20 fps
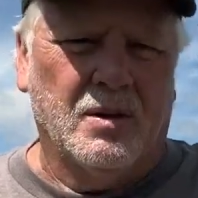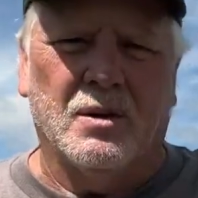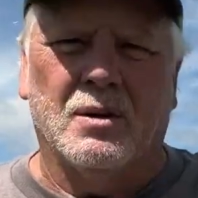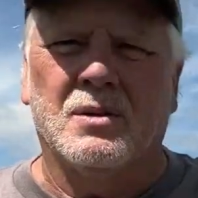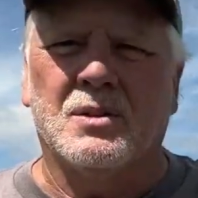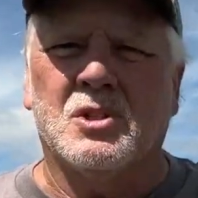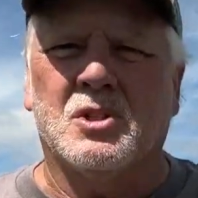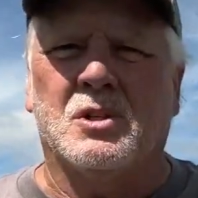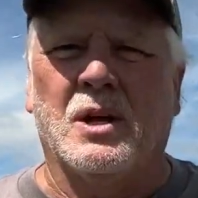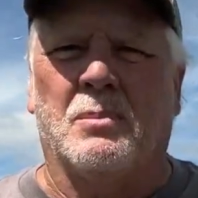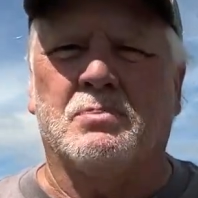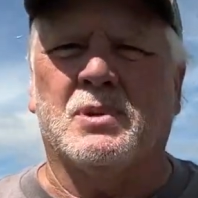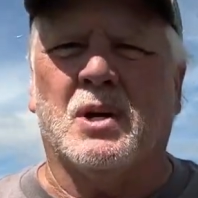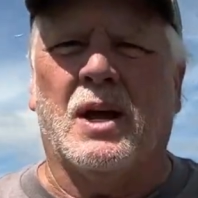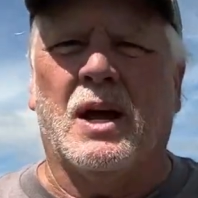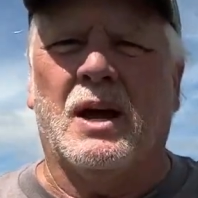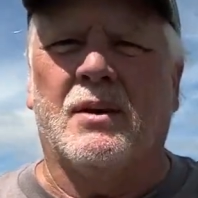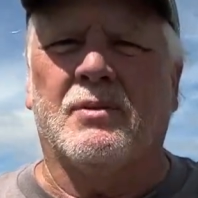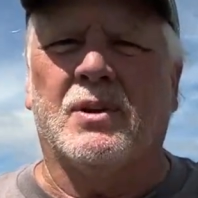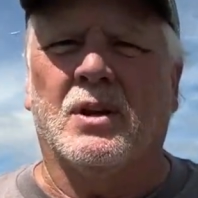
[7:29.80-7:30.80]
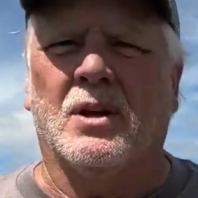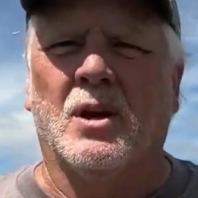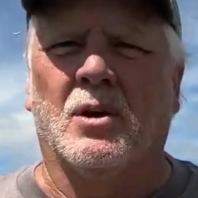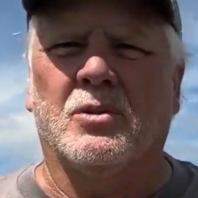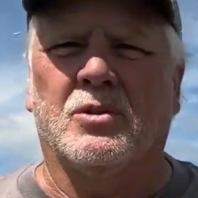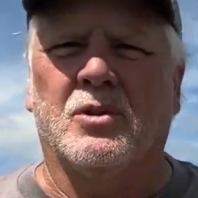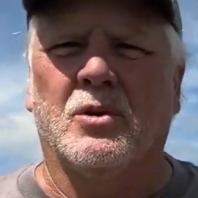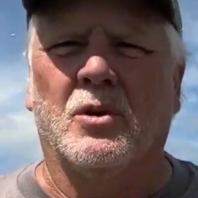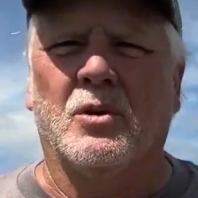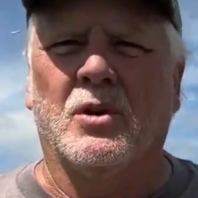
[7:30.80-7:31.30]
steps I have to go
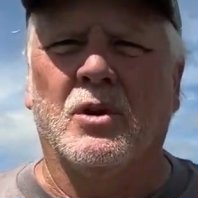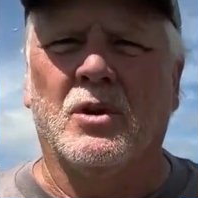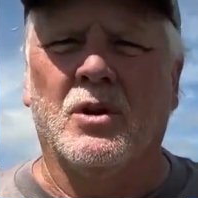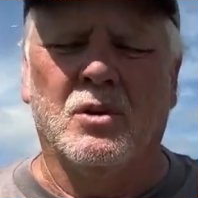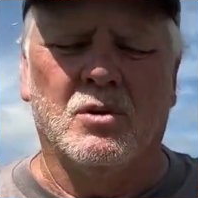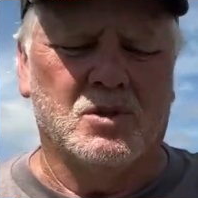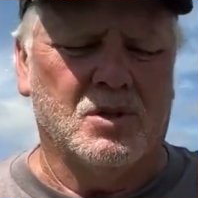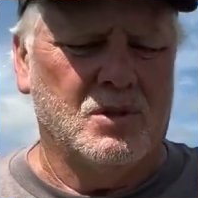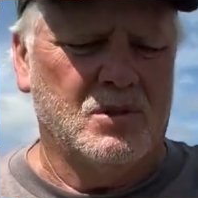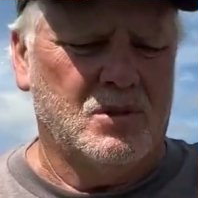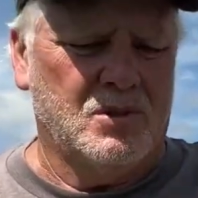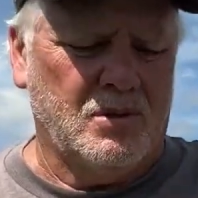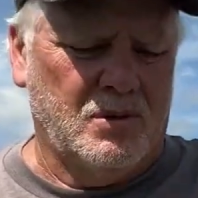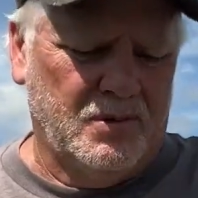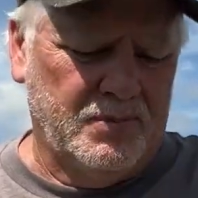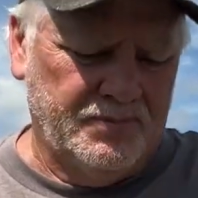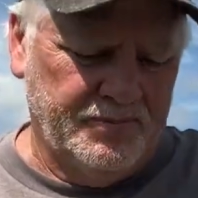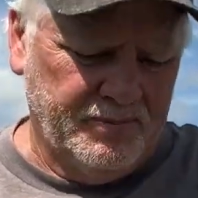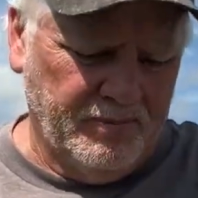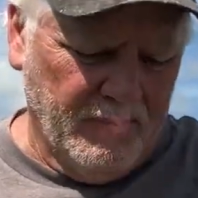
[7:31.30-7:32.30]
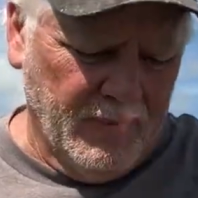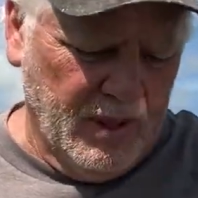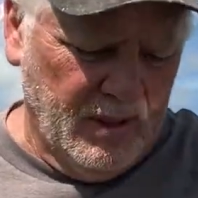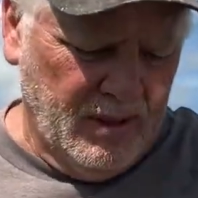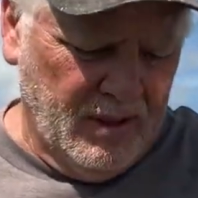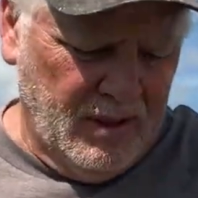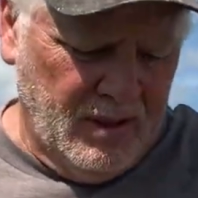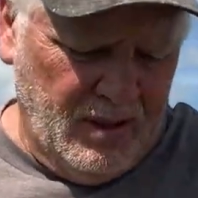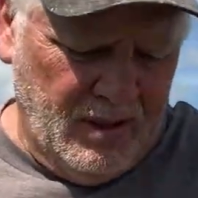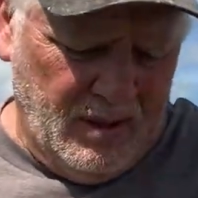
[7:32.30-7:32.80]
through to use it. So
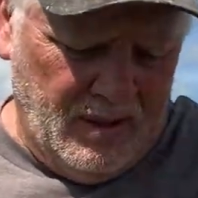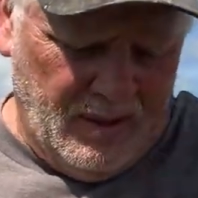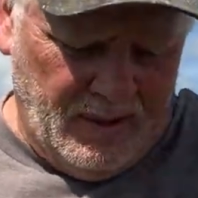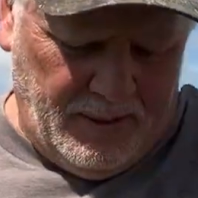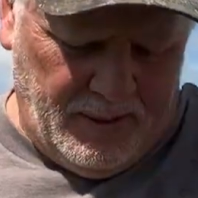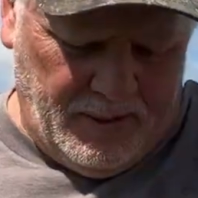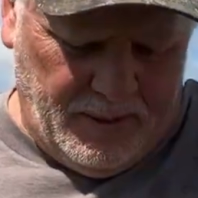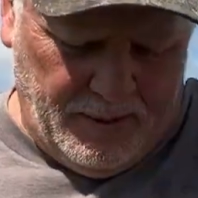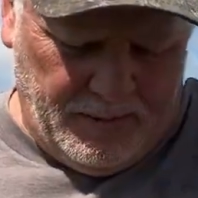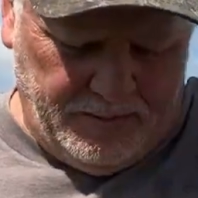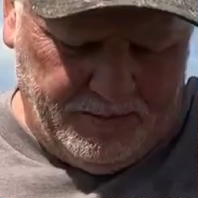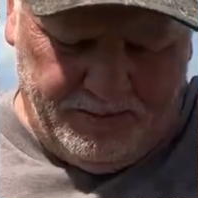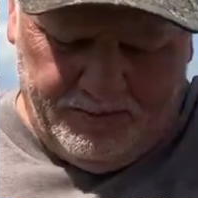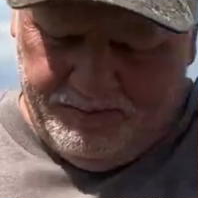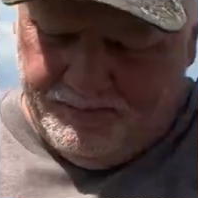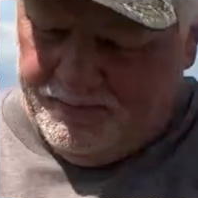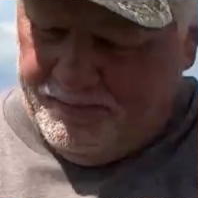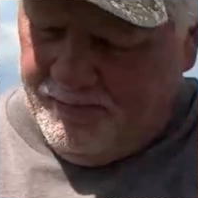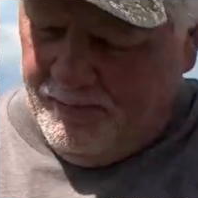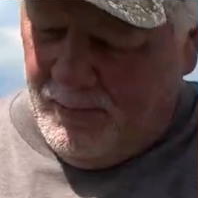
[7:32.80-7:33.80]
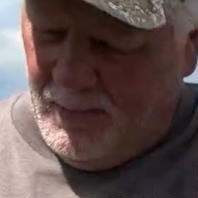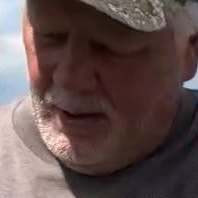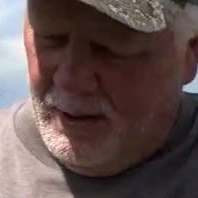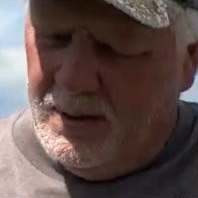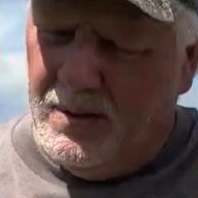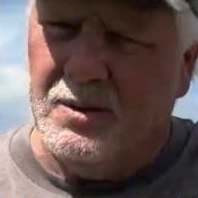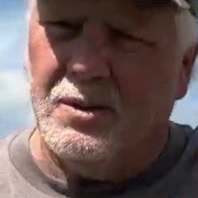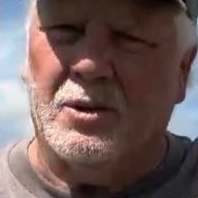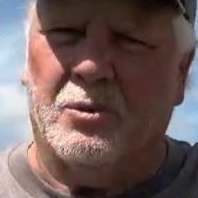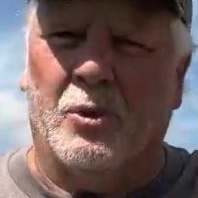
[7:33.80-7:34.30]

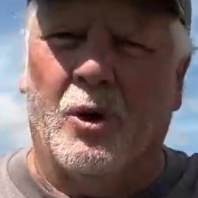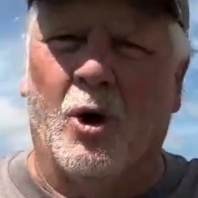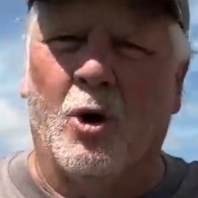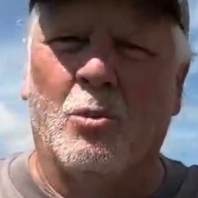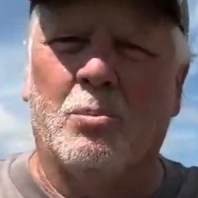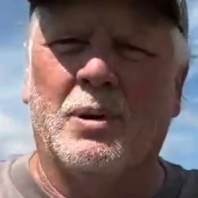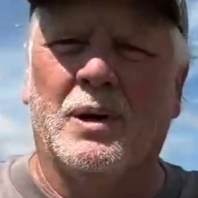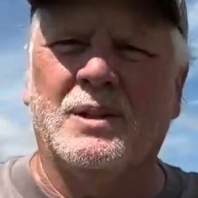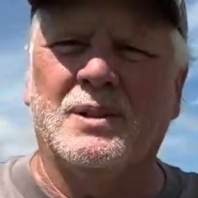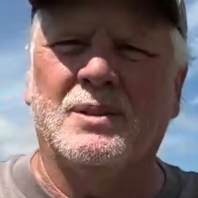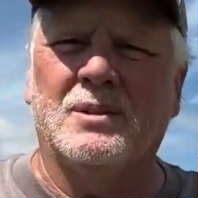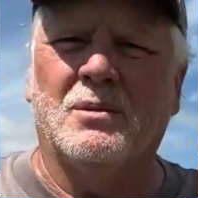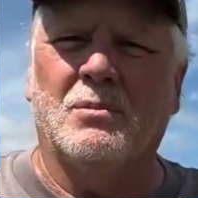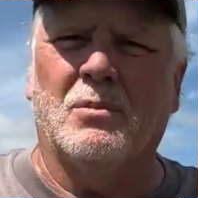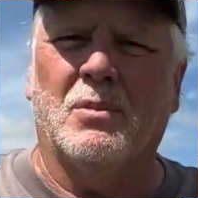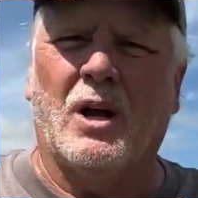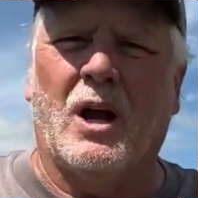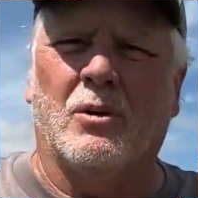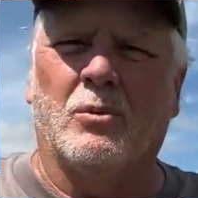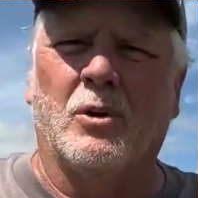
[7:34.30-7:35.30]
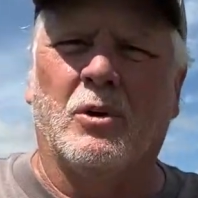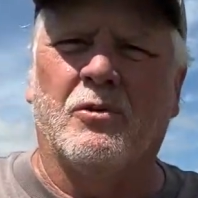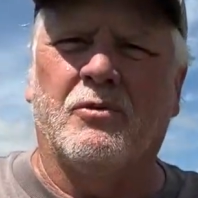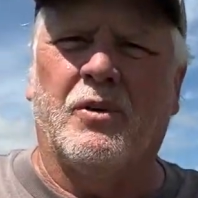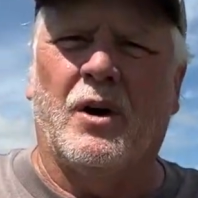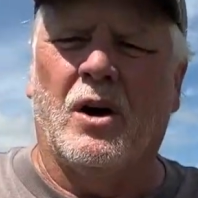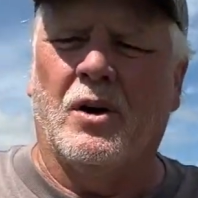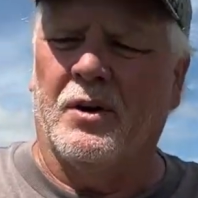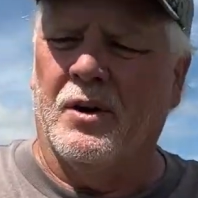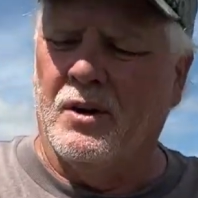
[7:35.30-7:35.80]
the rope I'm not real
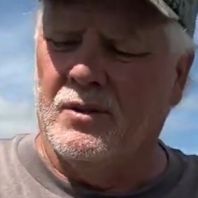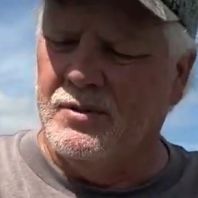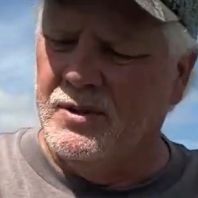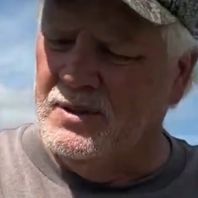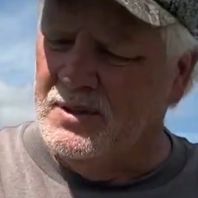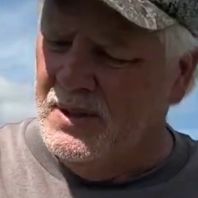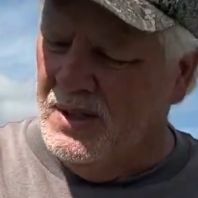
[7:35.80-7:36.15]
fond of.